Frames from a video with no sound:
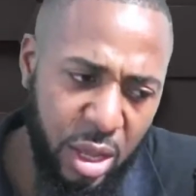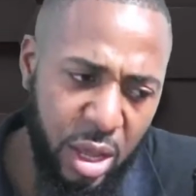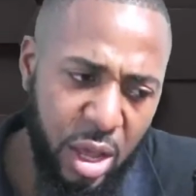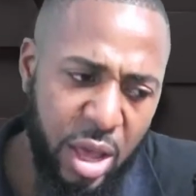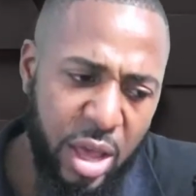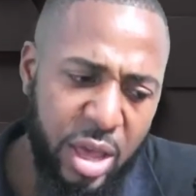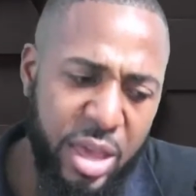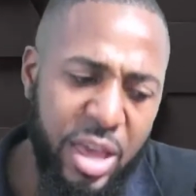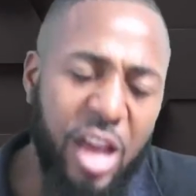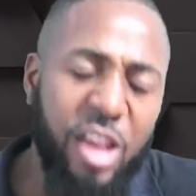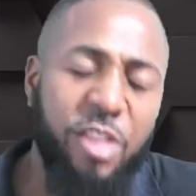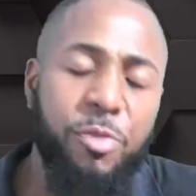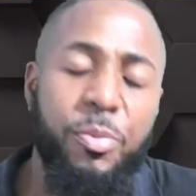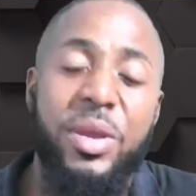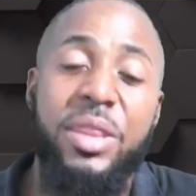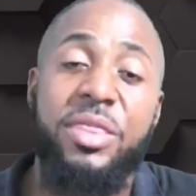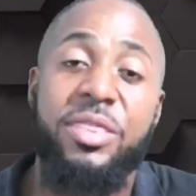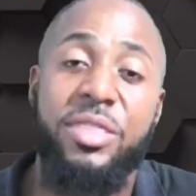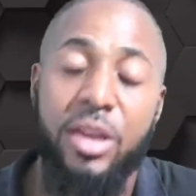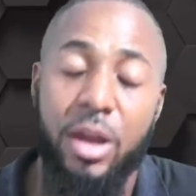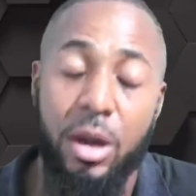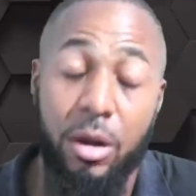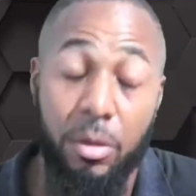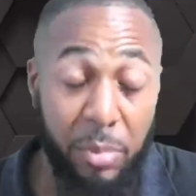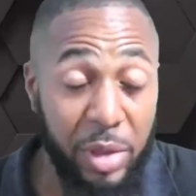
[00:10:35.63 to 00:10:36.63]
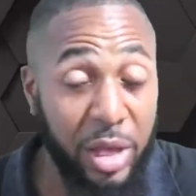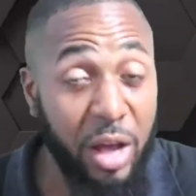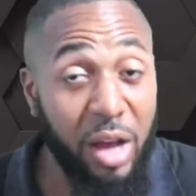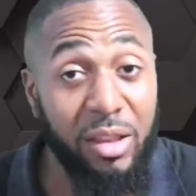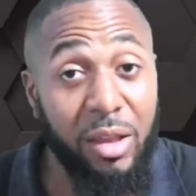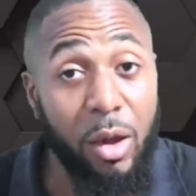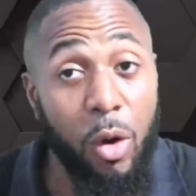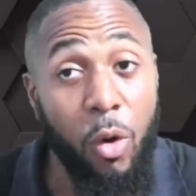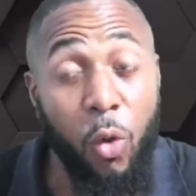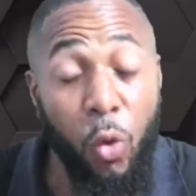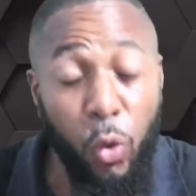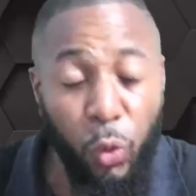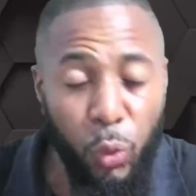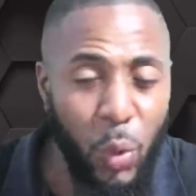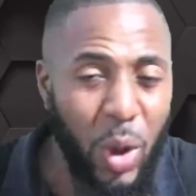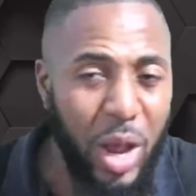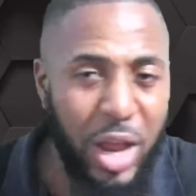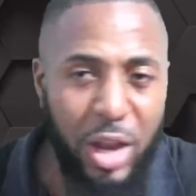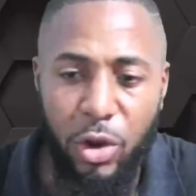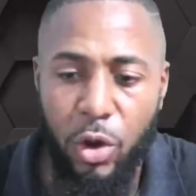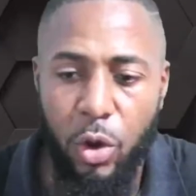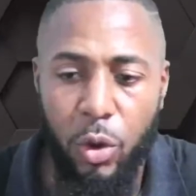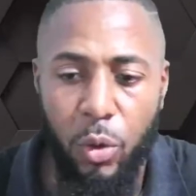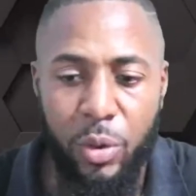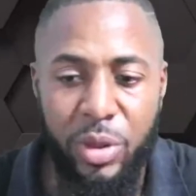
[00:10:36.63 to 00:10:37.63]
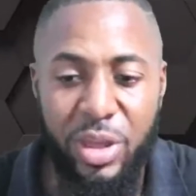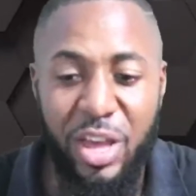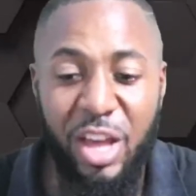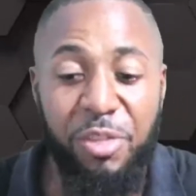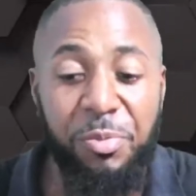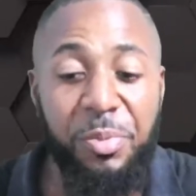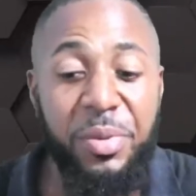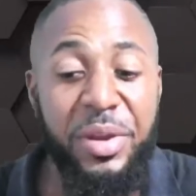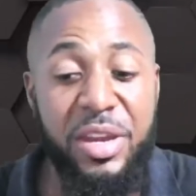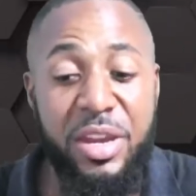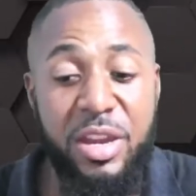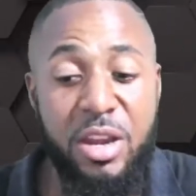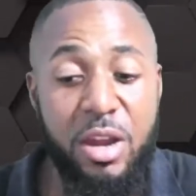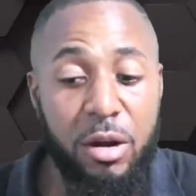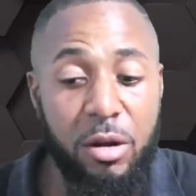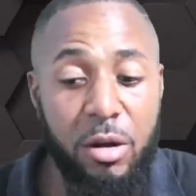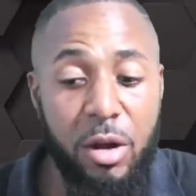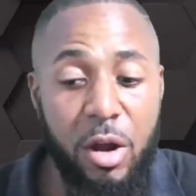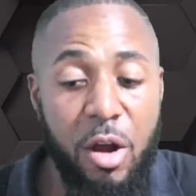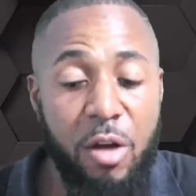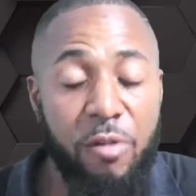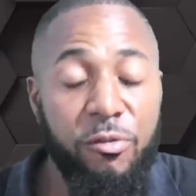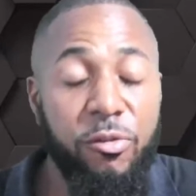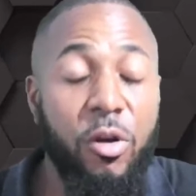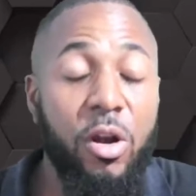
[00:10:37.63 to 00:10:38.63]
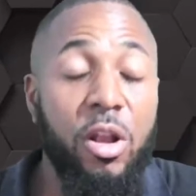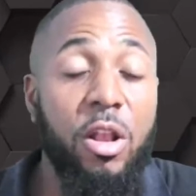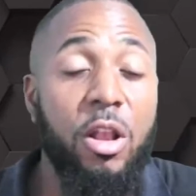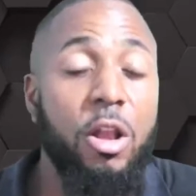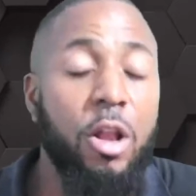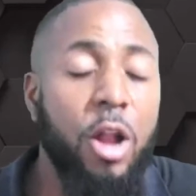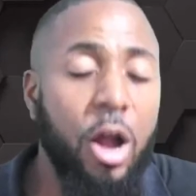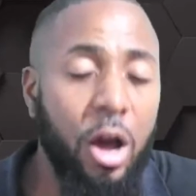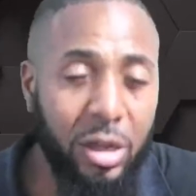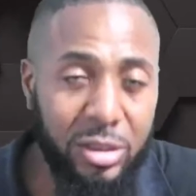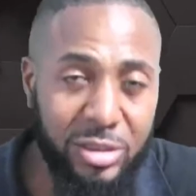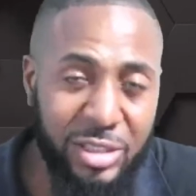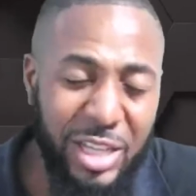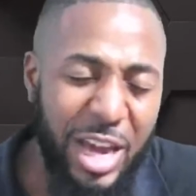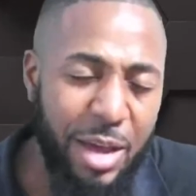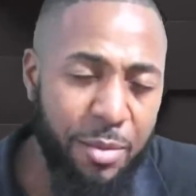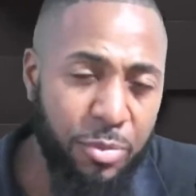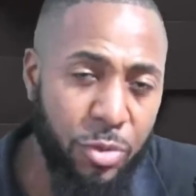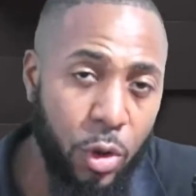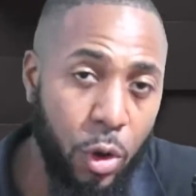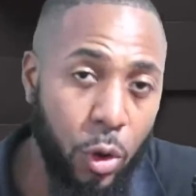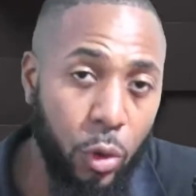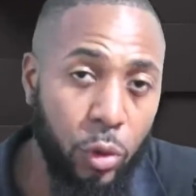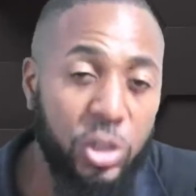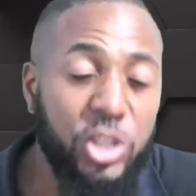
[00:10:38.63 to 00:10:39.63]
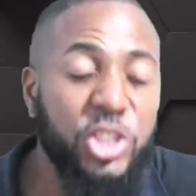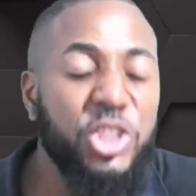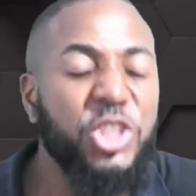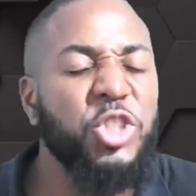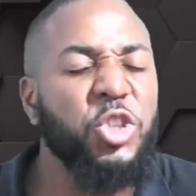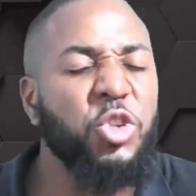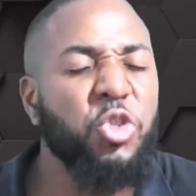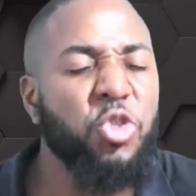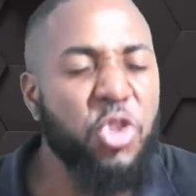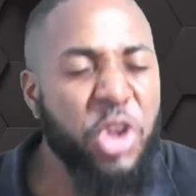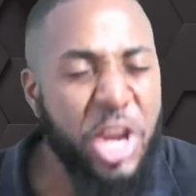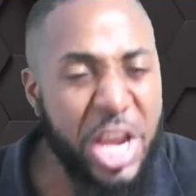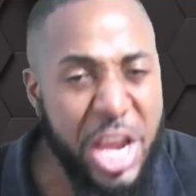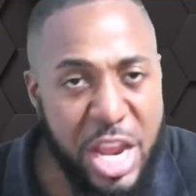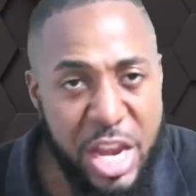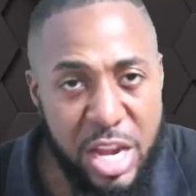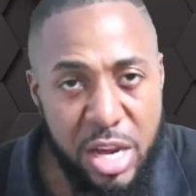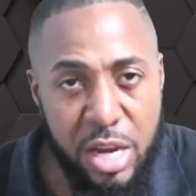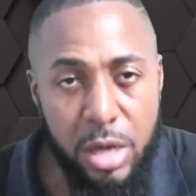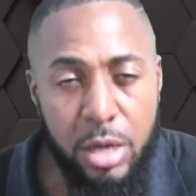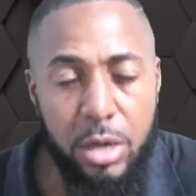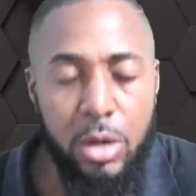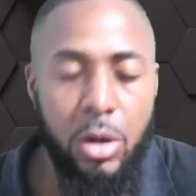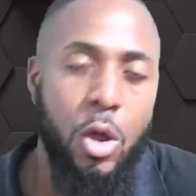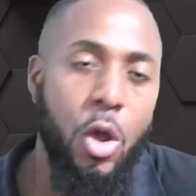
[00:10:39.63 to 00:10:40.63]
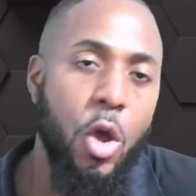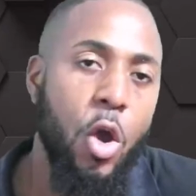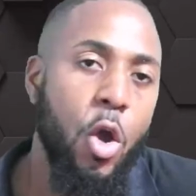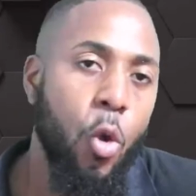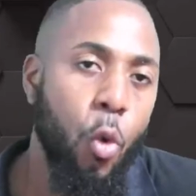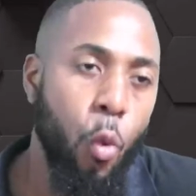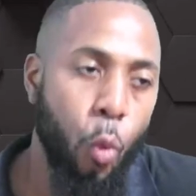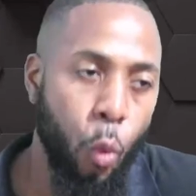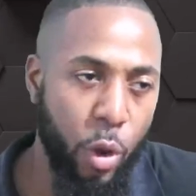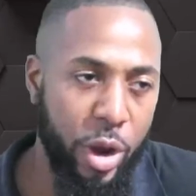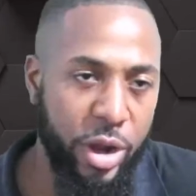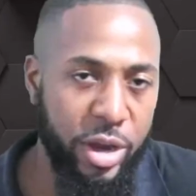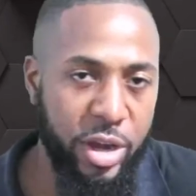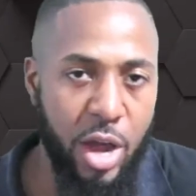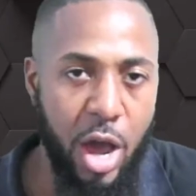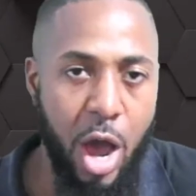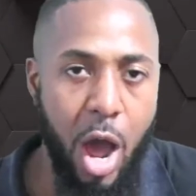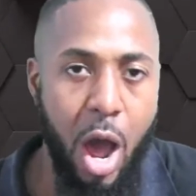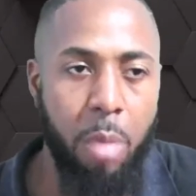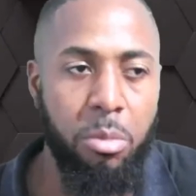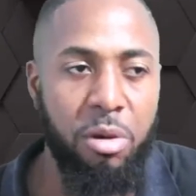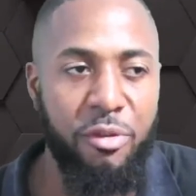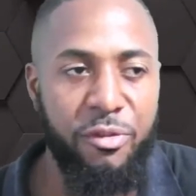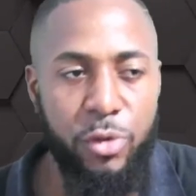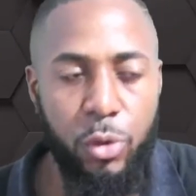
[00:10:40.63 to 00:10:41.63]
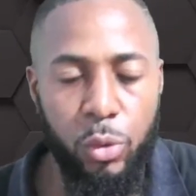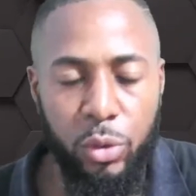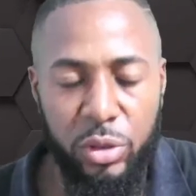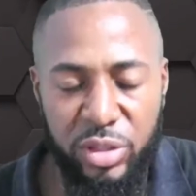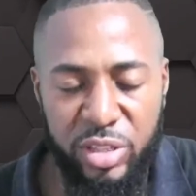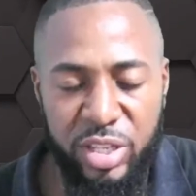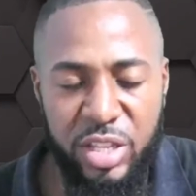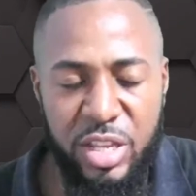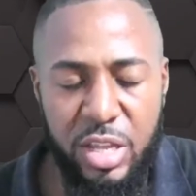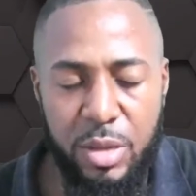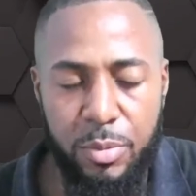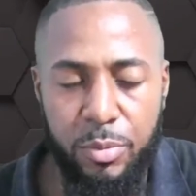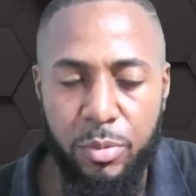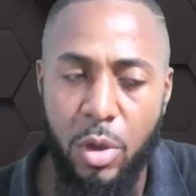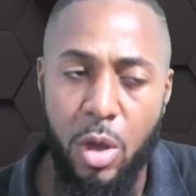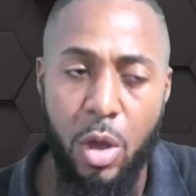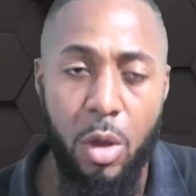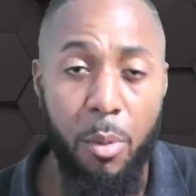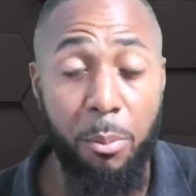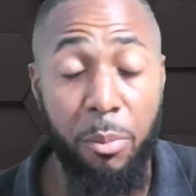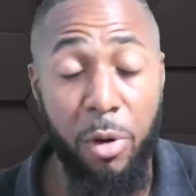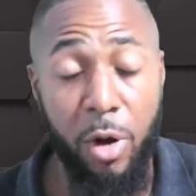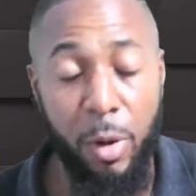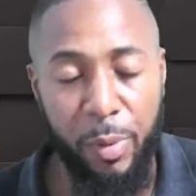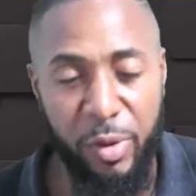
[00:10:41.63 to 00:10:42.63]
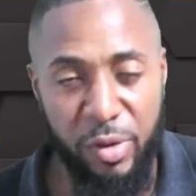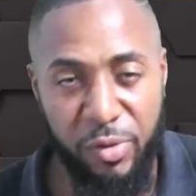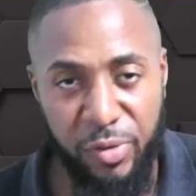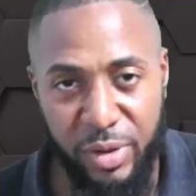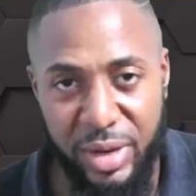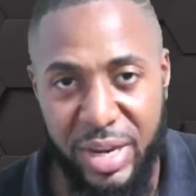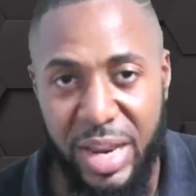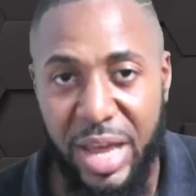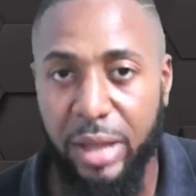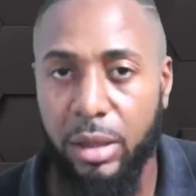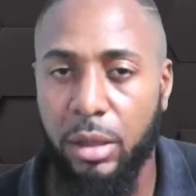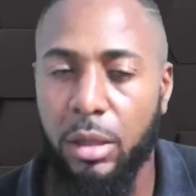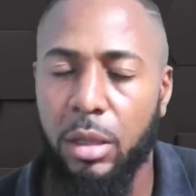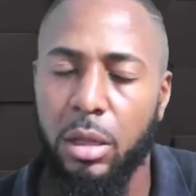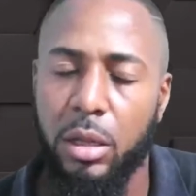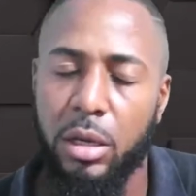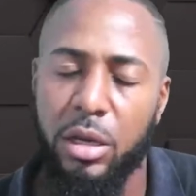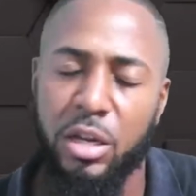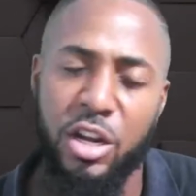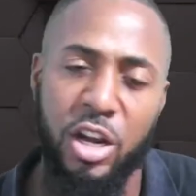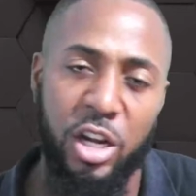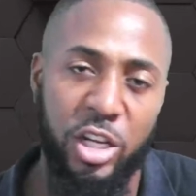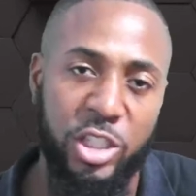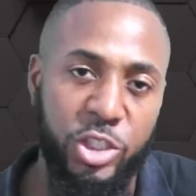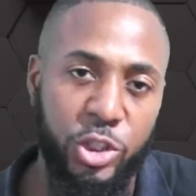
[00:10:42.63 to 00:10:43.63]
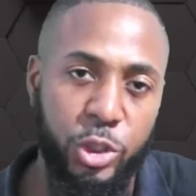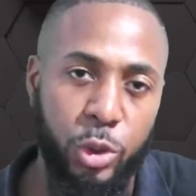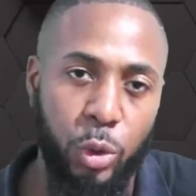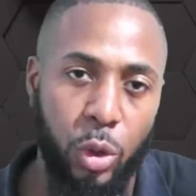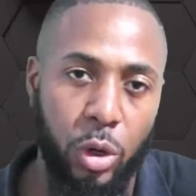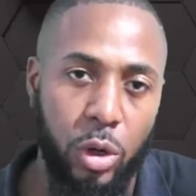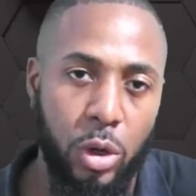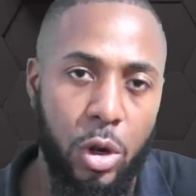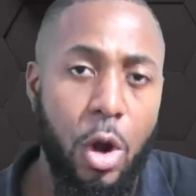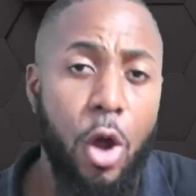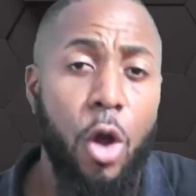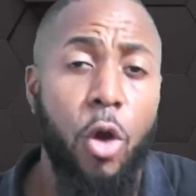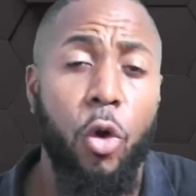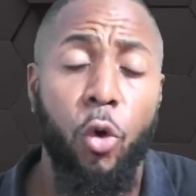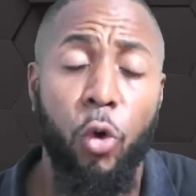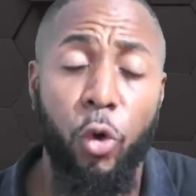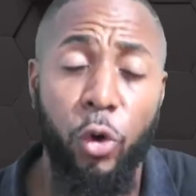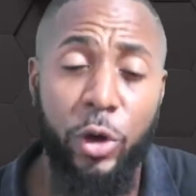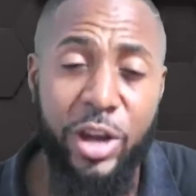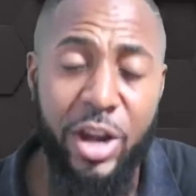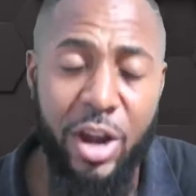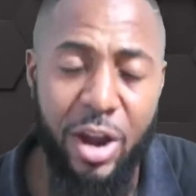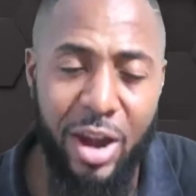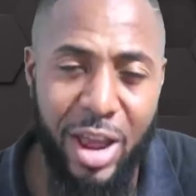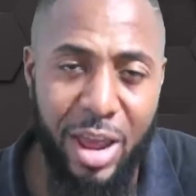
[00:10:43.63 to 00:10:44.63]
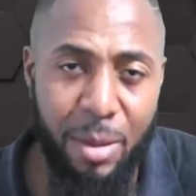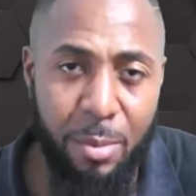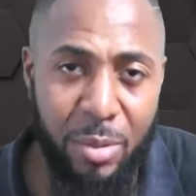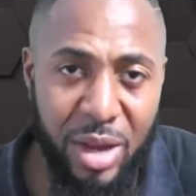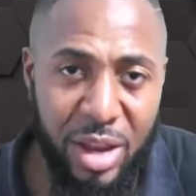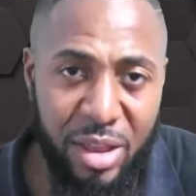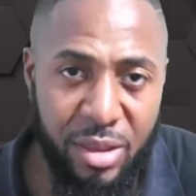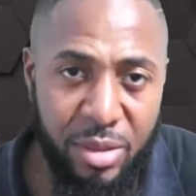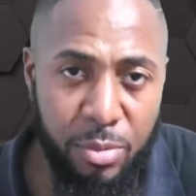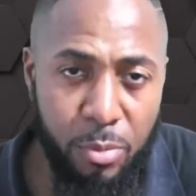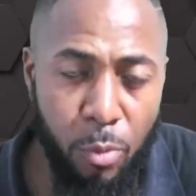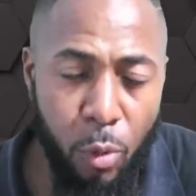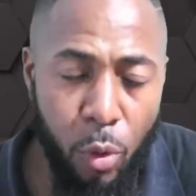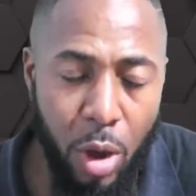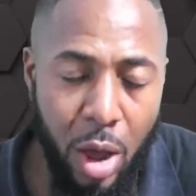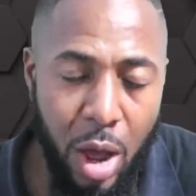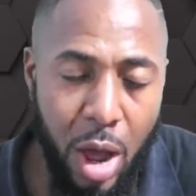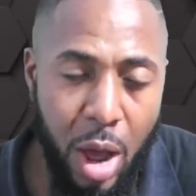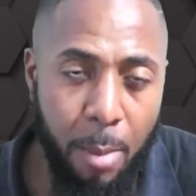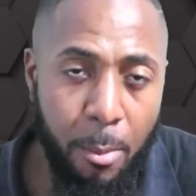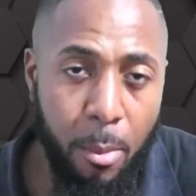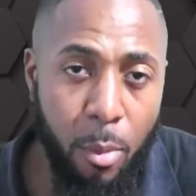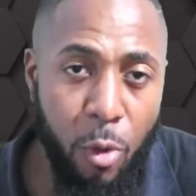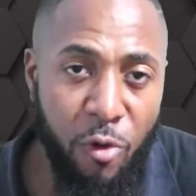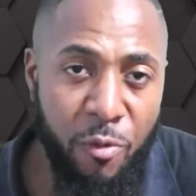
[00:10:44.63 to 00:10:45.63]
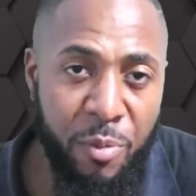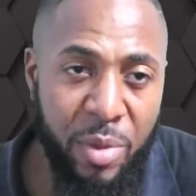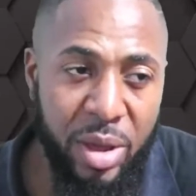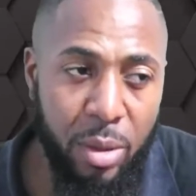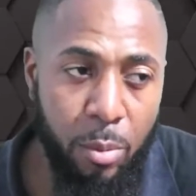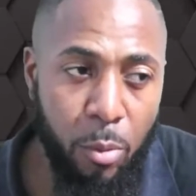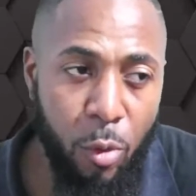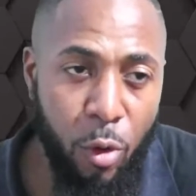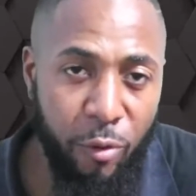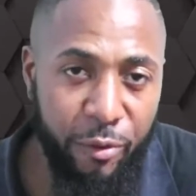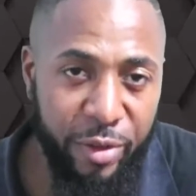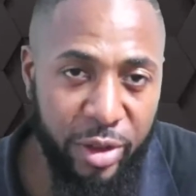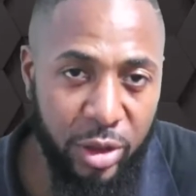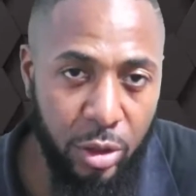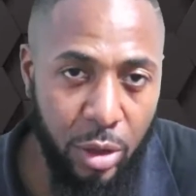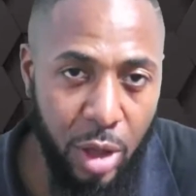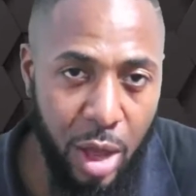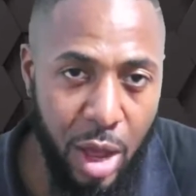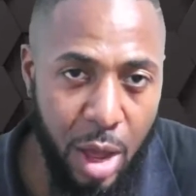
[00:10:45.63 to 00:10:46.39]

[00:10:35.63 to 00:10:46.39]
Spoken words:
he has been there, because our good while now, he has been there for a long time now, training with the Arborview team. Purpose for that? Not sure. Could their MLS movement